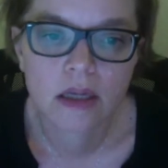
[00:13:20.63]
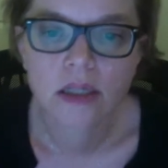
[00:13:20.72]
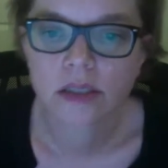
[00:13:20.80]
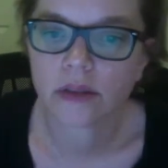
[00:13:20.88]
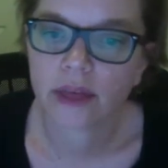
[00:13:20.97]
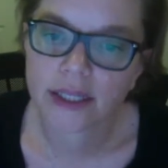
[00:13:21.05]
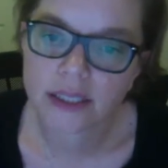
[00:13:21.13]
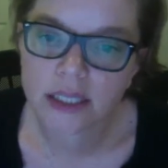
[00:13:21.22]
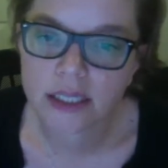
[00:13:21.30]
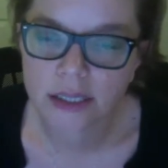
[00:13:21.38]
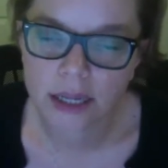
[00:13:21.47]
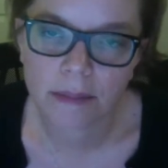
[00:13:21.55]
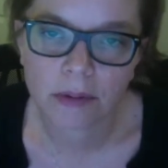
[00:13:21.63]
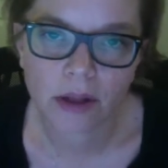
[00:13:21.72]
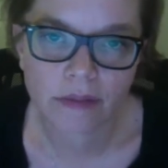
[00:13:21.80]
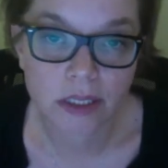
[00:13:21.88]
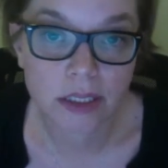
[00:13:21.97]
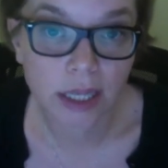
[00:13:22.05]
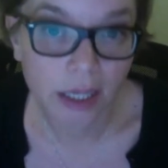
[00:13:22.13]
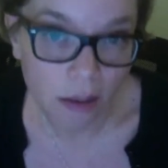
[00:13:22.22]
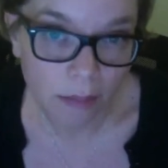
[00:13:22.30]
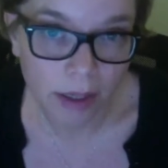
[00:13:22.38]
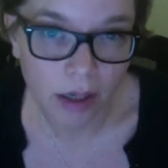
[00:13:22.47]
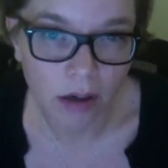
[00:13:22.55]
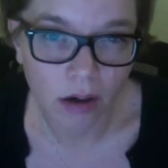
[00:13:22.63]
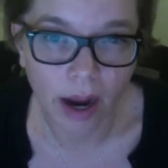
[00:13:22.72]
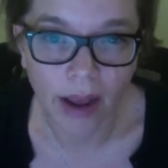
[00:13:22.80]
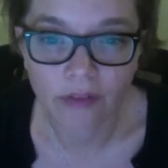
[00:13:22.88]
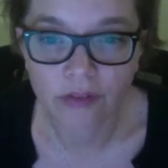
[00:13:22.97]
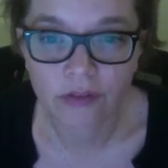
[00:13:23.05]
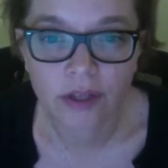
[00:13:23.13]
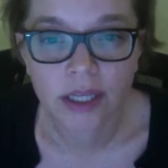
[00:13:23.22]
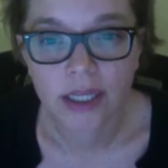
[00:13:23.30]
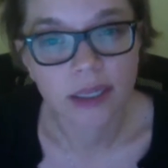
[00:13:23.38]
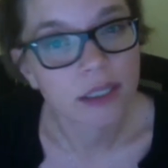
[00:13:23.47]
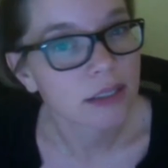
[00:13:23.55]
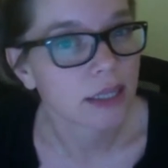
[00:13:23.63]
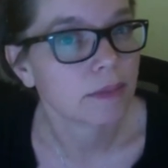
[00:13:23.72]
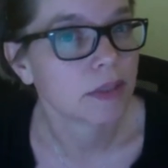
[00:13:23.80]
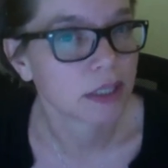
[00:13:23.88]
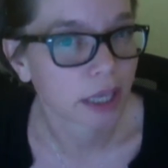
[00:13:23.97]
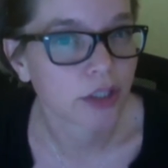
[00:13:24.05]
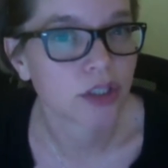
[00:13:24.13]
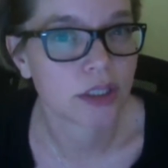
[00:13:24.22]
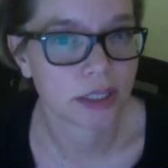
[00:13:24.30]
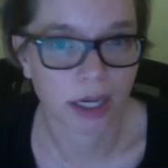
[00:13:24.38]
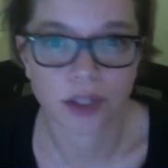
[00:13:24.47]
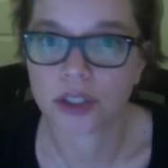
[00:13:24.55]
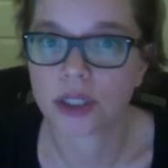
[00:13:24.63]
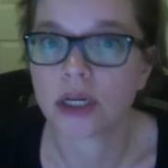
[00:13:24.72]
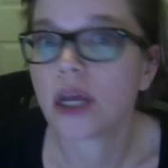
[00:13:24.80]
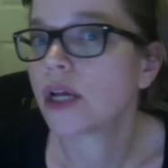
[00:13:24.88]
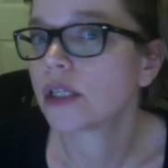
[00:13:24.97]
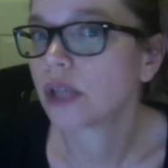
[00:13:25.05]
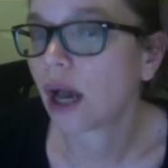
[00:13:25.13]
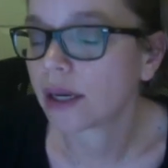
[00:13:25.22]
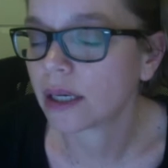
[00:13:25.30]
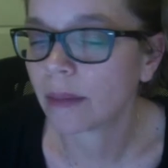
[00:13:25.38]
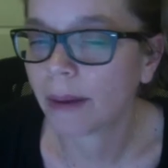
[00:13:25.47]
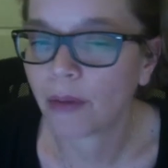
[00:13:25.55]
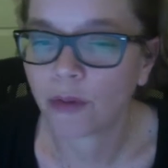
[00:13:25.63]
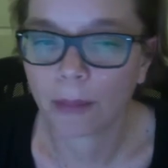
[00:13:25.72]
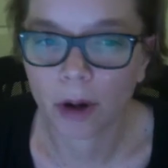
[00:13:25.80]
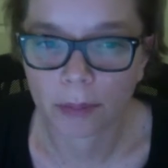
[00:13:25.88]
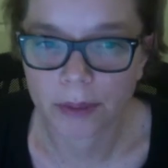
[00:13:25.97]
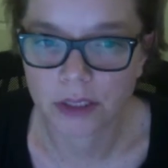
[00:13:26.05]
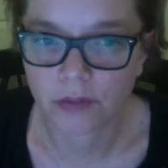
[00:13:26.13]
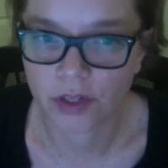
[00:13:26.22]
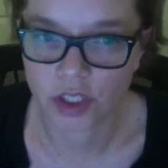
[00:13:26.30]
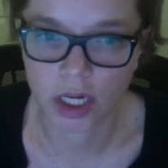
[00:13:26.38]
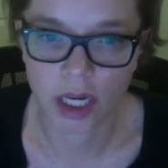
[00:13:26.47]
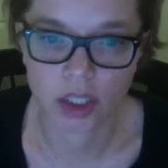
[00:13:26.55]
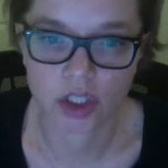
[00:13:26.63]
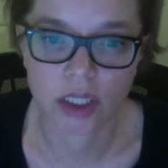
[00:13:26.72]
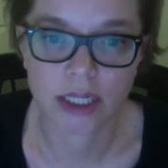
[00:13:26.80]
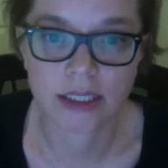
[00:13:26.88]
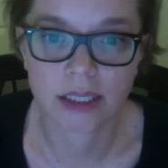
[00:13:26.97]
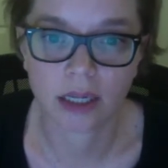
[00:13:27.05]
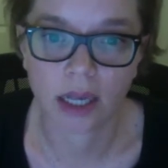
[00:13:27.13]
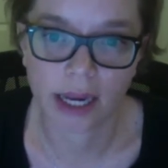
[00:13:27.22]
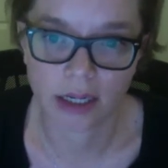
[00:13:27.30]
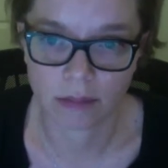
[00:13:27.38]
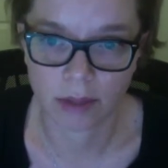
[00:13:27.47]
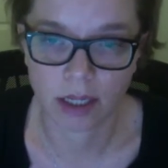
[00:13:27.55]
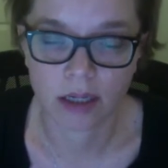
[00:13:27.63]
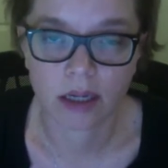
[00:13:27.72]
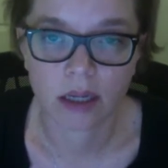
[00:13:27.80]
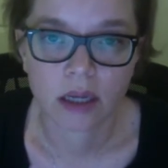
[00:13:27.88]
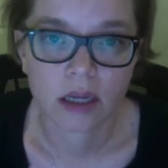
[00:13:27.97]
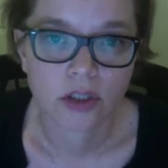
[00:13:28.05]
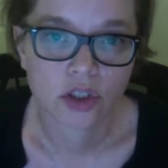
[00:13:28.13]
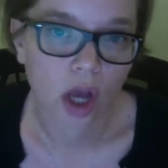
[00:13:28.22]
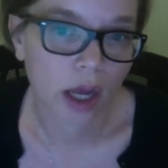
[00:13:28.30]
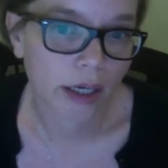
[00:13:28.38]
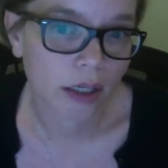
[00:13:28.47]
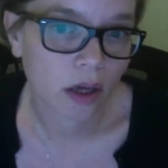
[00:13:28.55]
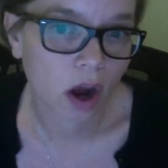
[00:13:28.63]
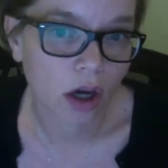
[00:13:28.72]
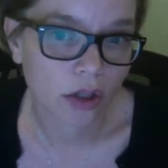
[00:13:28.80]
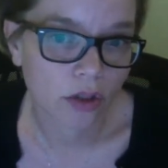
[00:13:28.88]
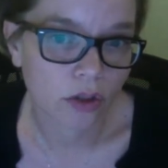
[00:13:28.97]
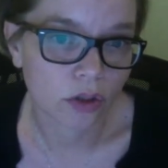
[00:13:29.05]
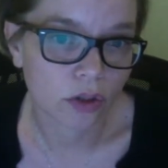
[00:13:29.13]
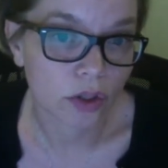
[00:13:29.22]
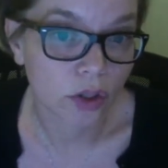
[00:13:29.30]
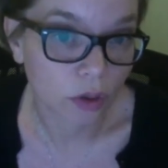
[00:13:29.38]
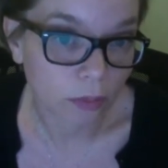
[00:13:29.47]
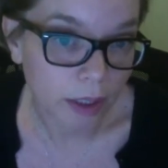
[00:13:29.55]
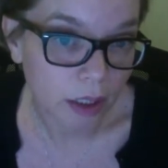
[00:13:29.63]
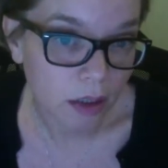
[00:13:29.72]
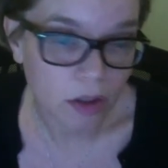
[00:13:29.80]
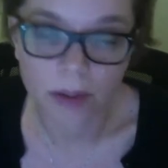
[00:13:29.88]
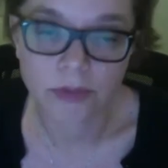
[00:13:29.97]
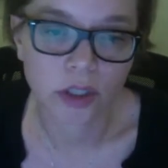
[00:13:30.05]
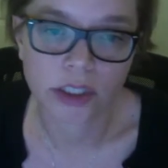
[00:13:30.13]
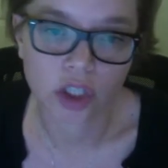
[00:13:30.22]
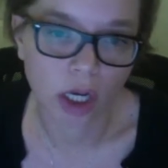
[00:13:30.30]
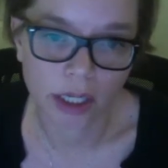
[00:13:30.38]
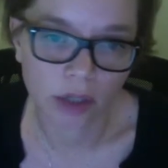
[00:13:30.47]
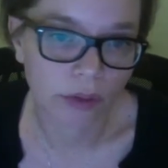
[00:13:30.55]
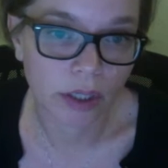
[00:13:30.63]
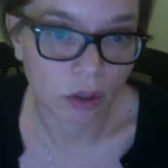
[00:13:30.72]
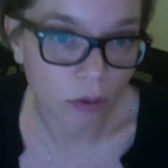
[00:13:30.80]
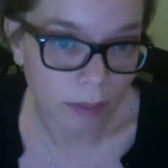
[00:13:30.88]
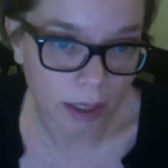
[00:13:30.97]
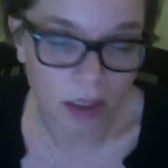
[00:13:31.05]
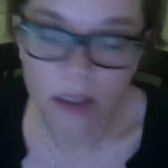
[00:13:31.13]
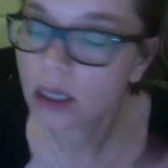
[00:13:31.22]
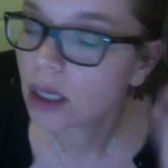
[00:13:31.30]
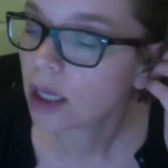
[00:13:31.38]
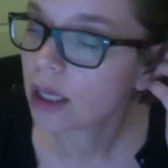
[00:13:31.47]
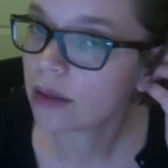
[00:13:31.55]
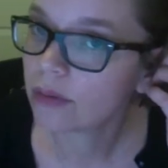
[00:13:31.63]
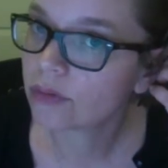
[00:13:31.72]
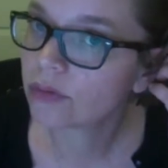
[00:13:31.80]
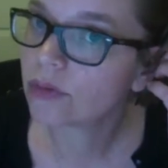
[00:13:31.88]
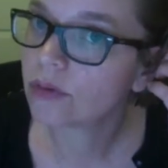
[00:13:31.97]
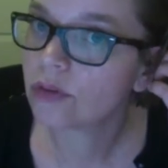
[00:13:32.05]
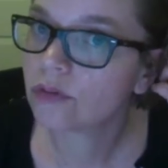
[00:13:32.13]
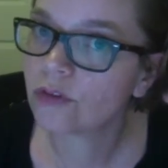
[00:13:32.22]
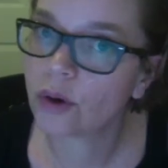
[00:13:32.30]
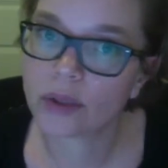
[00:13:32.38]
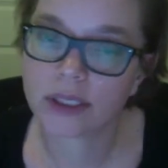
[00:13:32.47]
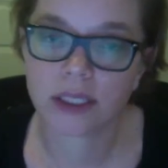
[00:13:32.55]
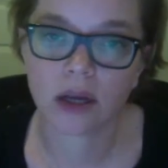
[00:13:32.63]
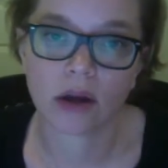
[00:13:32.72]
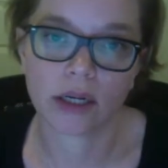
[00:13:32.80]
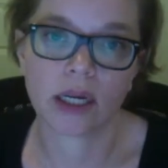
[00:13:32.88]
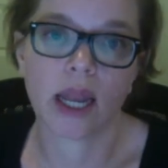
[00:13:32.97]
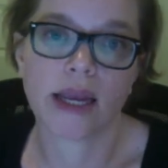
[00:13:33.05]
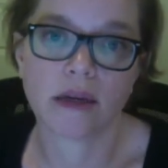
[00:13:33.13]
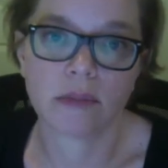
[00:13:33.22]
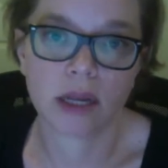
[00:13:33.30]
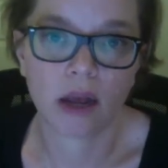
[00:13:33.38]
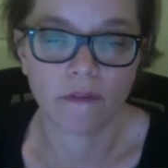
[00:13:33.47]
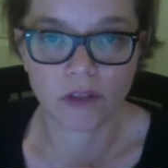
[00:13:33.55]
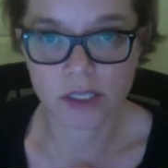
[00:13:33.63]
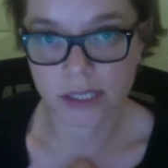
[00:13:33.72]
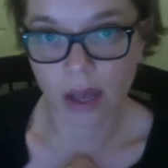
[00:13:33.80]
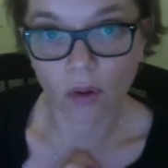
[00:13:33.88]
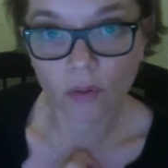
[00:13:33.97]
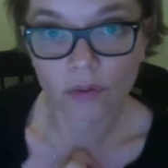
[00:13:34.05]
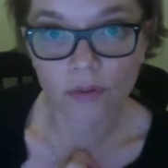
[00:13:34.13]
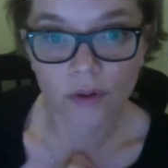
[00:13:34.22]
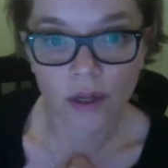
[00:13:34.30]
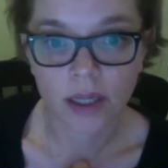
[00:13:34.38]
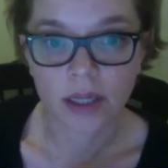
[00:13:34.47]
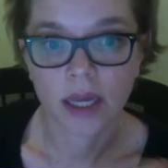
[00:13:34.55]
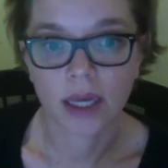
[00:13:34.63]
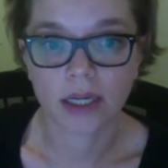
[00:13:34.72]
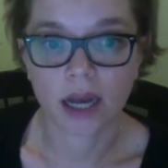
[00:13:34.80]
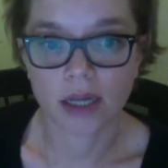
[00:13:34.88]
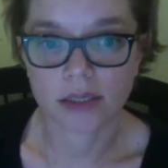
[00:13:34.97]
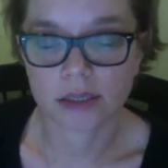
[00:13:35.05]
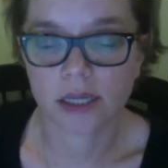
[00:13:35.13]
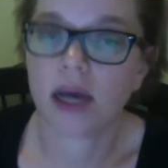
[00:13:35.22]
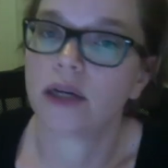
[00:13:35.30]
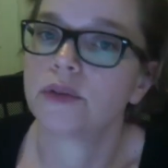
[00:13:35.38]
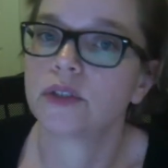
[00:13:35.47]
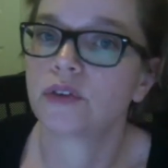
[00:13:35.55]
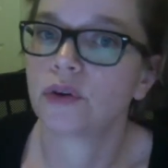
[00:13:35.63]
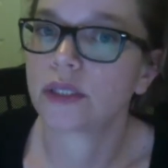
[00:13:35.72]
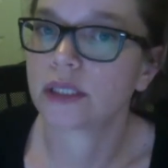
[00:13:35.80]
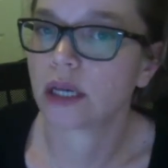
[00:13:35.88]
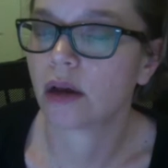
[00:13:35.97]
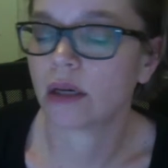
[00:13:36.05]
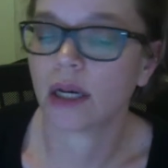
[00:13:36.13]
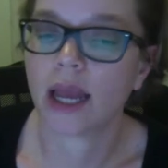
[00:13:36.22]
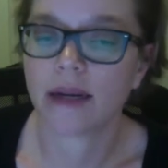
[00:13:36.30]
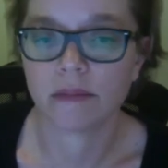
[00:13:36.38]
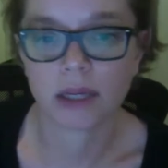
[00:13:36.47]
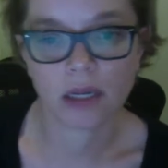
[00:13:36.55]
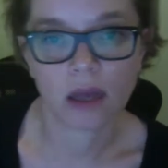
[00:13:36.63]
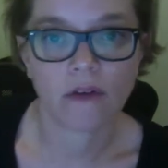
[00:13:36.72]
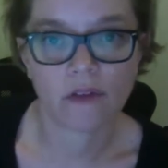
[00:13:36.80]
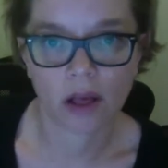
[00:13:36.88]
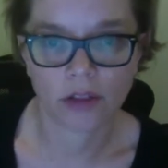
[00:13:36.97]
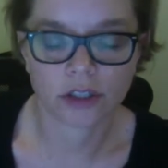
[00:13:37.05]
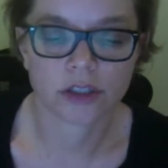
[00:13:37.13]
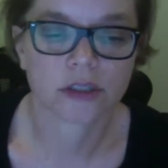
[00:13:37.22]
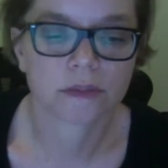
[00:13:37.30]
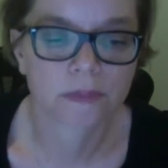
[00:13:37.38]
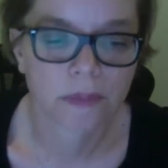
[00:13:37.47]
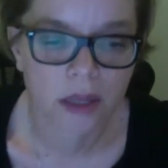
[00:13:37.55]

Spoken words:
So that's an example of a second paragraph in the same discussion section talking about the purpose of education is enlightenment. John Henry Newman is focusing on enlightenment of the self, and Castellano is focusing on enlightenment of others.